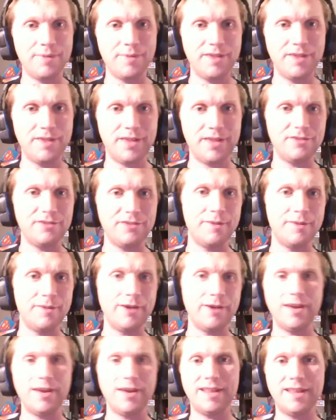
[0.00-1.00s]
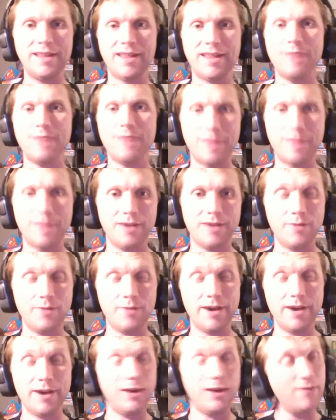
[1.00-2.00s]
thanks to my writing that I'm not aware
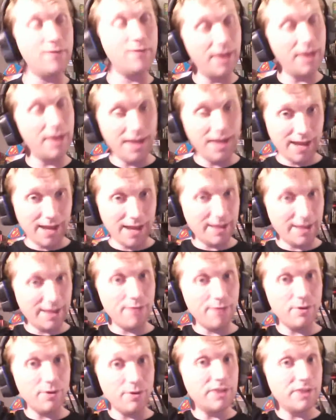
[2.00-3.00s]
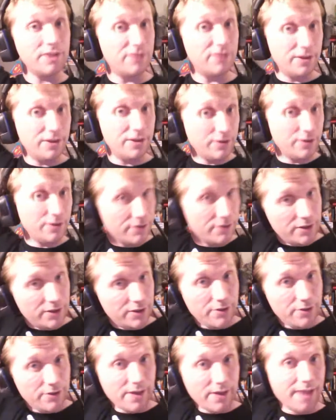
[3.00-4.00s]
of, and they will continue to do
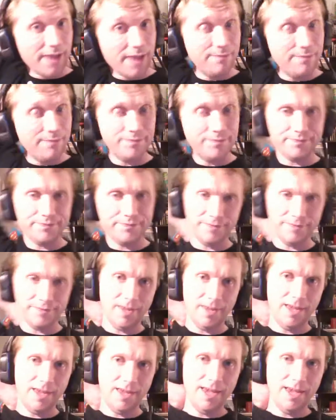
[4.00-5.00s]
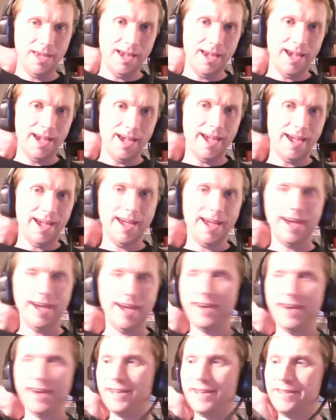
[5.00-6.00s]
that.
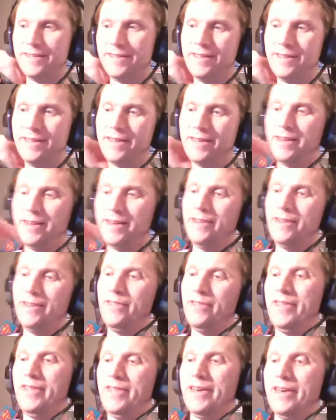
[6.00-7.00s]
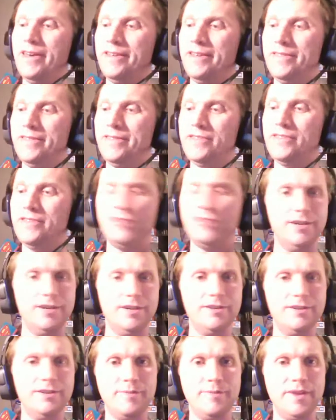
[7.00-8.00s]
And this year, the
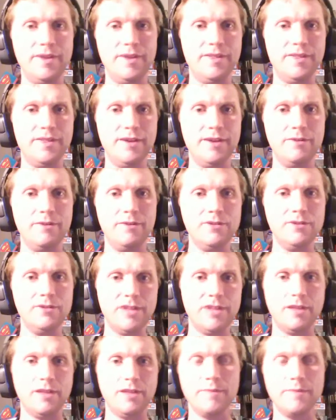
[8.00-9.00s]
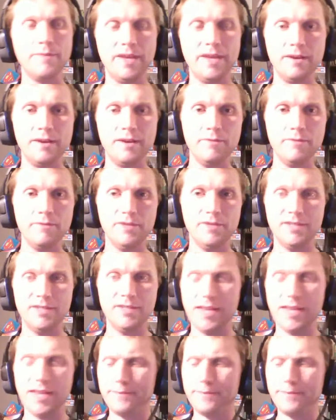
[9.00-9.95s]
big thing he was telling me was that